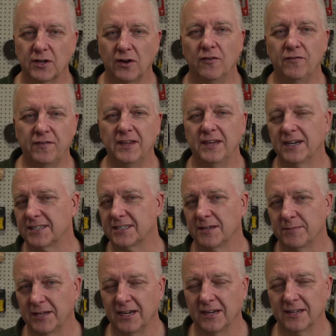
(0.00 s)
hopefully you got
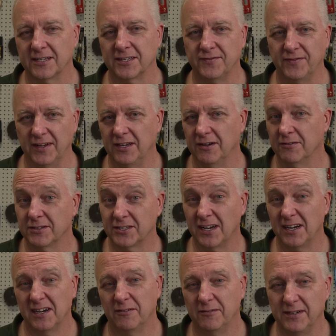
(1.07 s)
something out of this video and
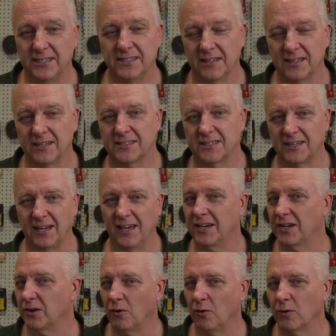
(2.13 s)
saw how easy it is to take
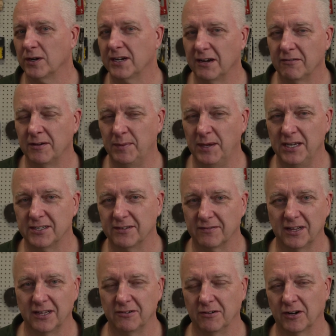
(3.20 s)
an ordinary piece of
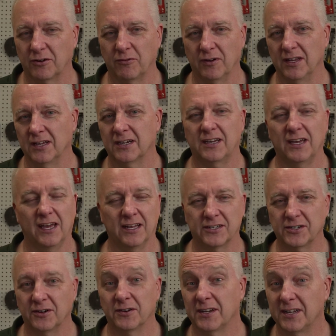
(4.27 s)
clear acrylic and
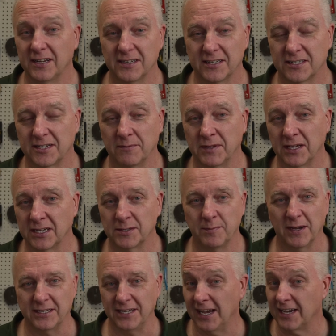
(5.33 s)
turn it into something
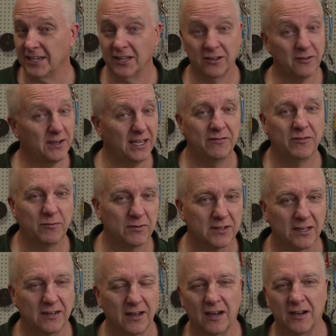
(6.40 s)
spectacular, even with
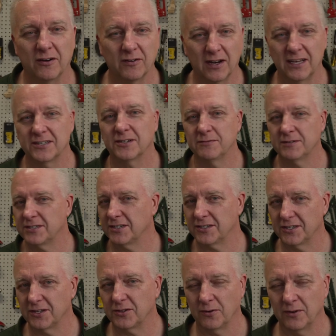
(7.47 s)
a diode laser, which is
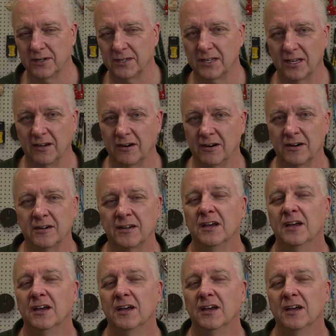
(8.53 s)
notoriously hard.